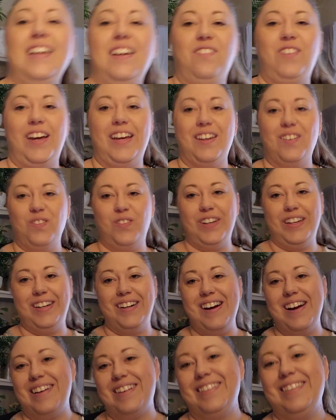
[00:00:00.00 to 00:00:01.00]
if I can figure
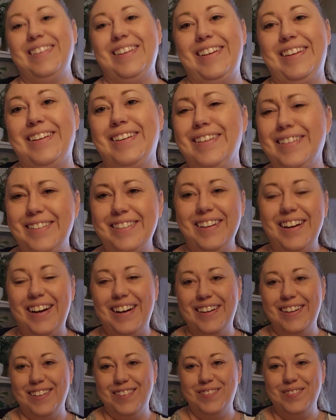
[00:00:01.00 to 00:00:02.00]
out how to link,
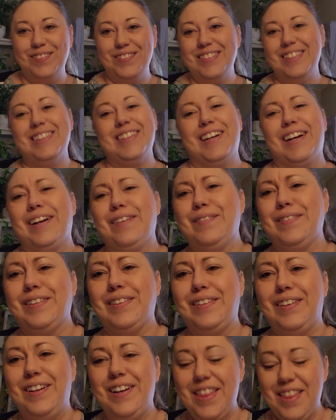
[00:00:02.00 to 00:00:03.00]
um, sorry, I'm
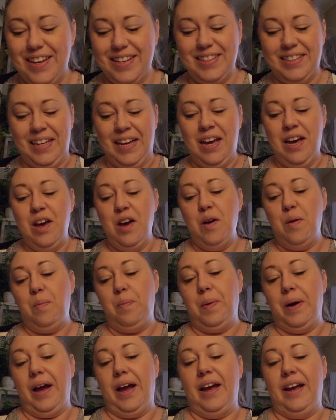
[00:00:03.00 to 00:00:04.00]
doing all this,
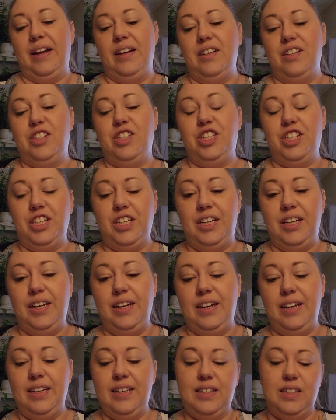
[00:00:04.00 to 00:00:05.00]
but she
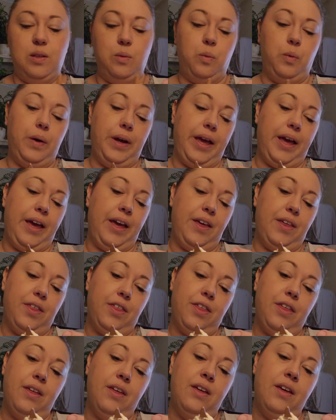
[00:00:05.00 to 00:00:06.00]
is with
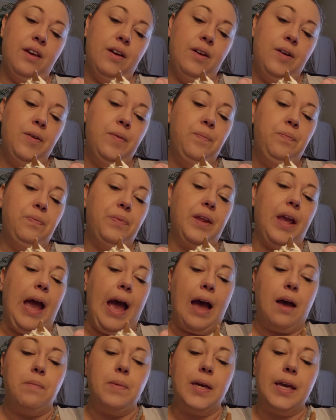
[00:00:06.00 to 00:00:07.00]

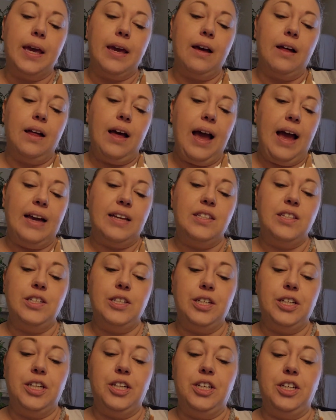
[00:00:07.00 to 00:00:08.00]
Abigail
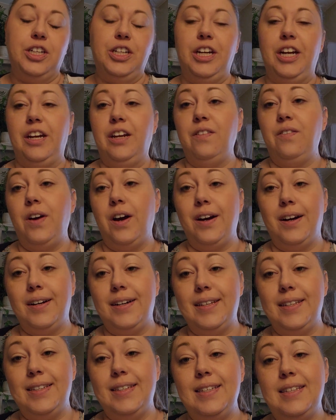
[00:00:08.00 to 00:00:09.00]
Esther Creative
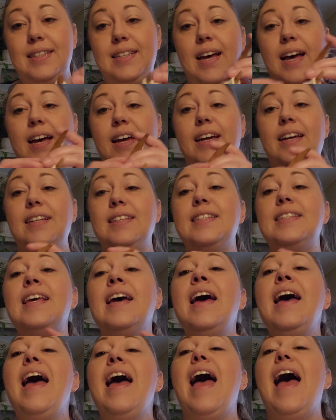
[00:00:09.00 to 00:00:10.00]
Artist Designs.
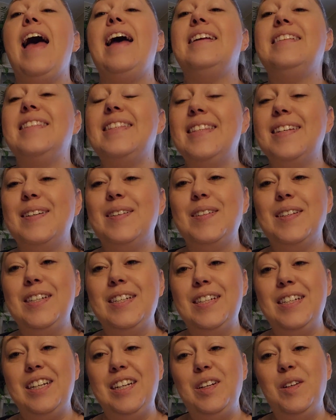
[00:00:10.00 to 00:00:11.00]
And so
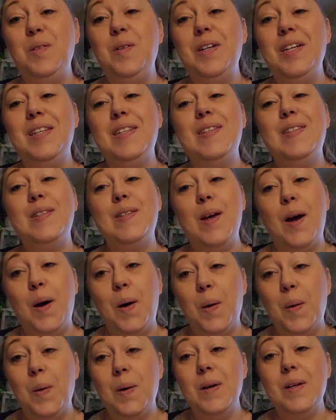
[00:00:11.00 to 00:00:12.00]
she was
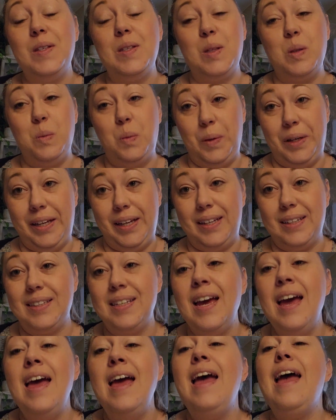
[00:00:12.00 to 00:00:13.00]
so sweet.
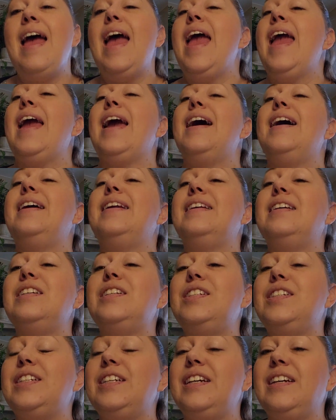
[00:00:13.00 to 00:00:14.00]
And
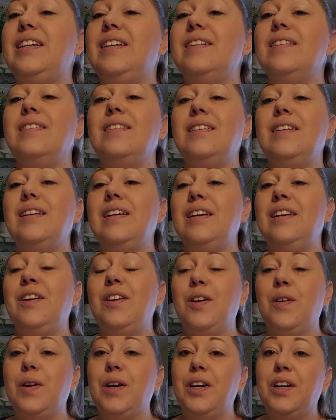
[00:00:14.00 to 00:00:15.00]
she, you
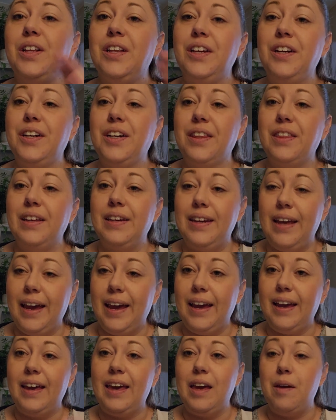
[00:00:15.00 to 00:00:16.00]
know, earlier in the
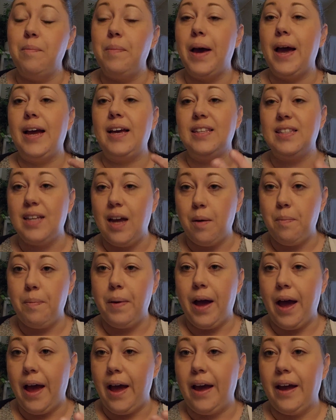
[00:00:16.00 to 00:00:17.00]
day came by, stopped
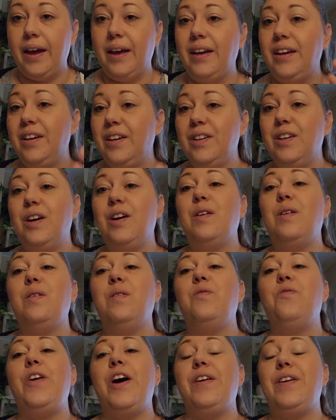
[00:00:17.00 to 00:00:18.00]
by, you
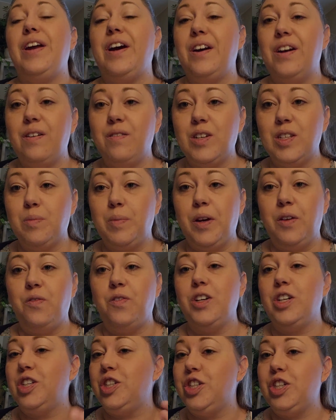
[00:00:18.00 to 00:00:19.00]
know, found out it was my
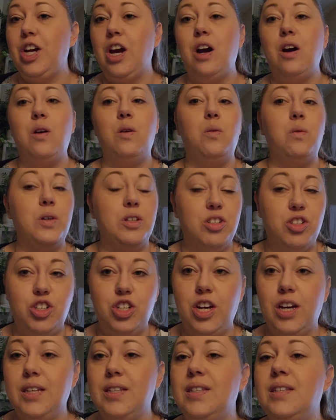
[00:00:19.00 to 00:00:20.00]
first show, was
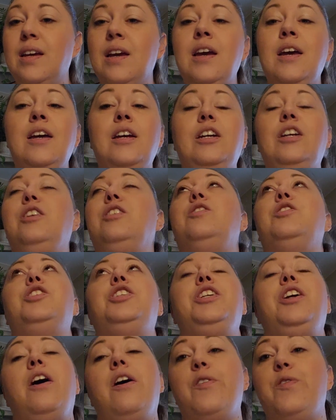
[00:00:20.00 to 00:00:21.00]
just, you know,
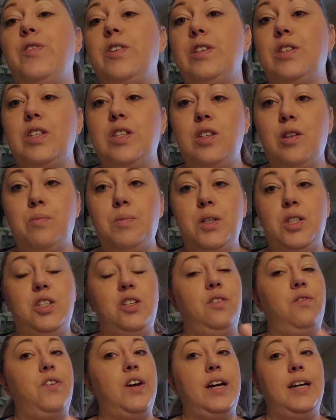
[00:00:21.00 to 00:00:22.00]
she offered so much
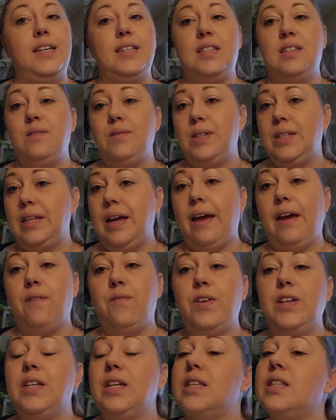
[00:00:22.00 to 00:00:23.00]
advice and was like,
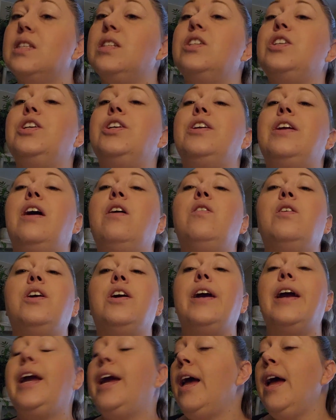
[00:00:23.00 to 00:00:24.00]
if it doesn't turn out
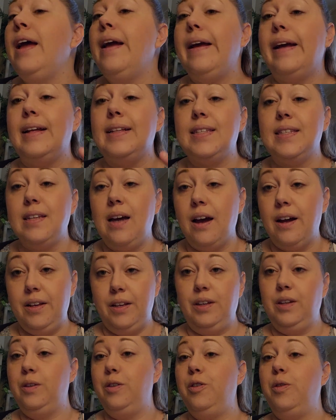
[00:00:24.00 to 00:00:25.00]
great, it's not
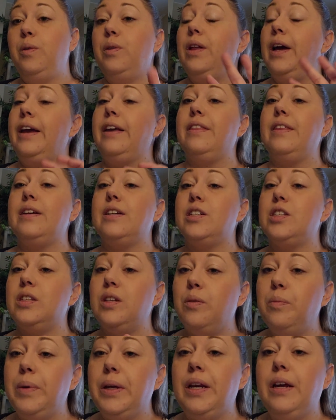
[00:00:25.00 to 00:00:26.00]
you. Like, there's
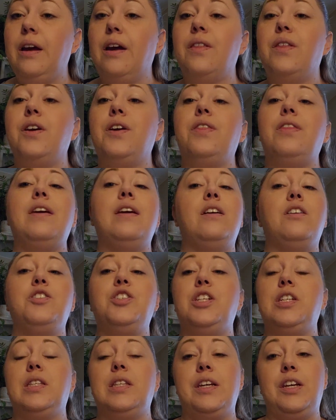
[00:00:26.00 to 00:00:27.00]
so many other things.
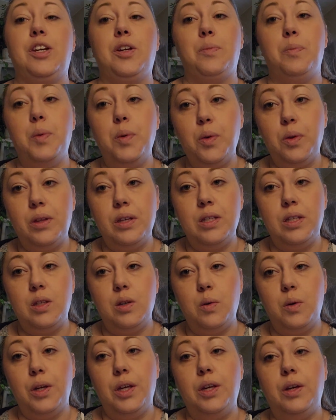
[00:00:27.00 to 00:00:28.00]
She's like, your booth is
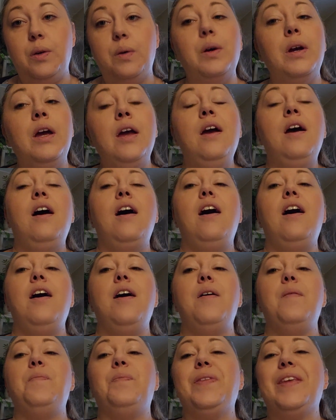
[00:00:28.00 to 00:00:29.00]
so cute.
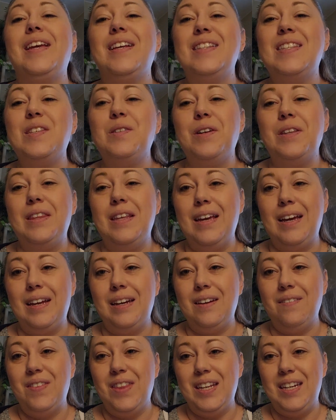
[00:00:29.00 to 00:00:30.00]
Um, and so at the
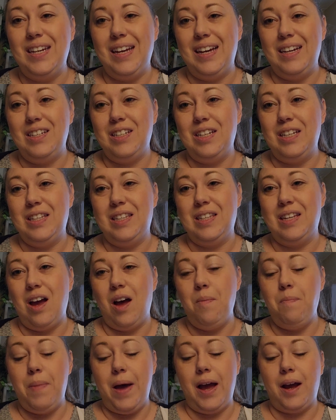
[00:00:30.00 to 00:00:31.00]
end of the day, she
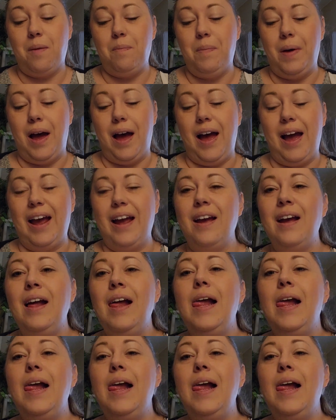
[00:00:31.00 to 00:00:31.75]
stopped back by